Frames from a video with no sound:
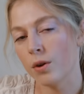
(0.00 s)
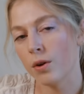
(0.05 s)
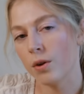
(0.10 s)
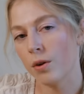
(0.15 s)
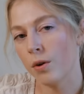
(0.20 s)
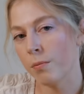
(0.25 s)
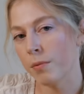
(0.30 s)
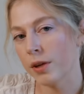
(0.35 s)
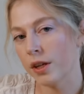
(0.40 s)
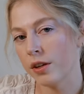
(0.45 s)

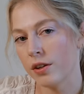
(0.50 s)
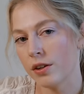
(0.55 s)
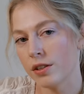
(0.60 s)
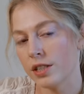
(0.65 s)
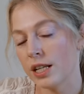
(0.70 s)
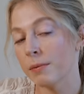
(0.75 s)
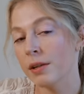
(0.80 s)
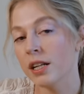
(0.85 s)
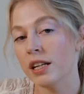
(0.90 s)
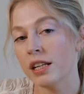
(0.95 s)
oh my
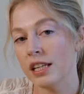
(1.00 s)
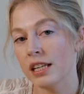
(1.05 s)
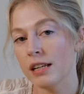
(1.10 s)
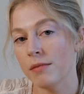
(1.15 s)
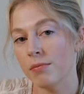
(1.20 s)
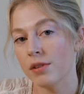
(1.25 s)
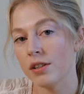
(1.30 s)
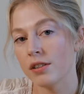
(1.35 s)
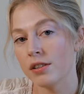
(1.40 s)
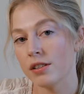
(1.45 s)
goodness, I'm gonna
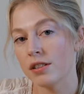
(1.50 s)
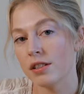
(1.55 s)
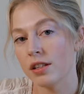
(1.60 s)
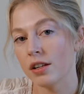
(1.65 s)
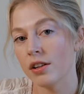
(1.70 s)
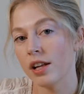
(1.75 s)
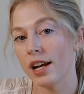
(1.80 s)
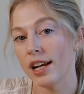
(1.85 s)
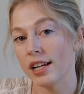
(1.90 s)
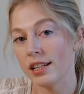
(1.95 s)
keep this
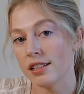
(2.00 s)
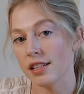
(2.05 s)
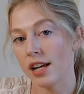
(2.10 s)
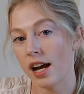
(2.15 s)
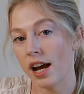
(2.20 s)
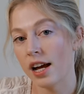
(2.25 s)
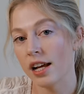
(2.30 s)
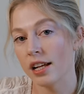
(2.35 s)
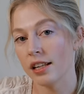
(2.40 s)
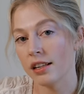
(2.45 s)
till I
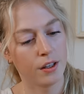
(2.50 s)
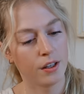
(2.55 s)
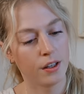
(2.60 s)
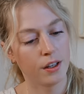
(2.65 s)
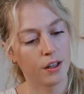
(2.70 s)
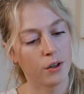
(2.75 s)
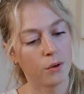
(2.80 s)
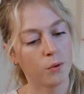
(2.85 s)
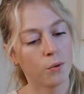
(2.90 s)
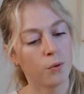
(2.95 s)
die.
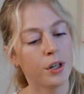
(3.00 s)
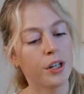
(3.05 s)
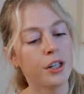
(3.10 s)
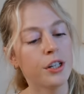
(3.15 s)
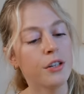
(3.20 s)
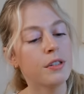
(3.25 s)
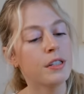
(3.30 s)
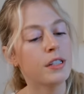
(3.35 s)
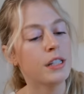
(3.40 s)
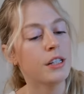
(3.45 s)
Where
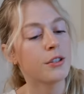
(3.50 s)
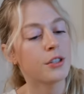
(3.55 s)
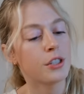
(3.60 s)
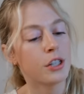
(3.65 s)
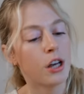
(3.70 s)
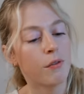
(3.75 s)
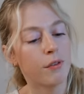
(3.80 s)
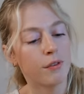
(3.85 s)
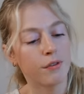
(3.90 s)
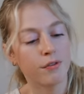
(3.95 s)
do you see
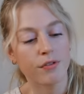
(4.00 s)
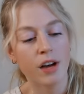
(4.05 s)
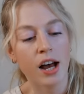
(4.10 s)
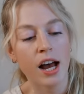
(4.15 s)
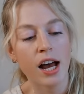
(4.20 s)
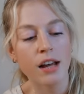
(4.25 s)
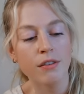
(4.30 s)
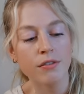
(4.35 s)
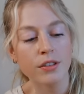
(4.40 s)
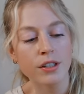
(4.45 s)
yourself in
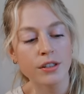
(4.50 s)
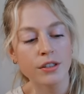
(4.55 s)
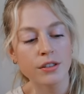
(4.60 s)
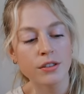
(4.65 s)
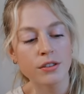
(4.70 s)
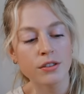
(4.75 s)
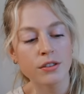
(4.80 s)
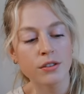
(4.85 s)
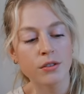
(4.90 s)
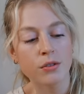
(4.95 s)
5
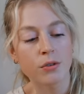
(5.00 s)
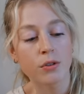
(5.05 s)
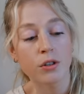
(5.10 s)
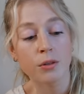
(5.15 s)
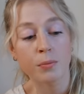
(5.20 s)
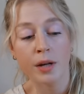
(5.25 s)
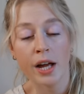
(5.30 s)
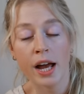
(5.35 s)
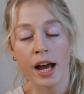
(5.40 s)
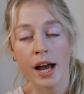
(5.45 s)
years
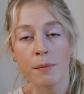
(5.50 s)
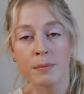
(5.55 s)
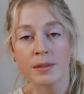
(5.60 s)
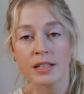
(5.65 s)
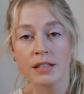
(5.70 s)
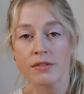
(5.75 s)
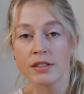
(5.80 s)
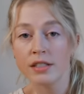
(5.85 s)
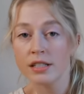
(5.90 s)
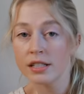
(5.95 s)
or
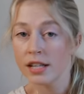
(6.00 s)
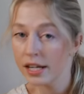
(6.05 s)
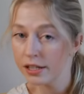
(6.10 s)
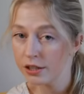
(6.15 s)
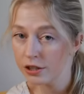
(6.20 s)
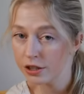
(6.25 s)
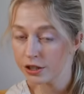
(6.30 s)
perhaps even 10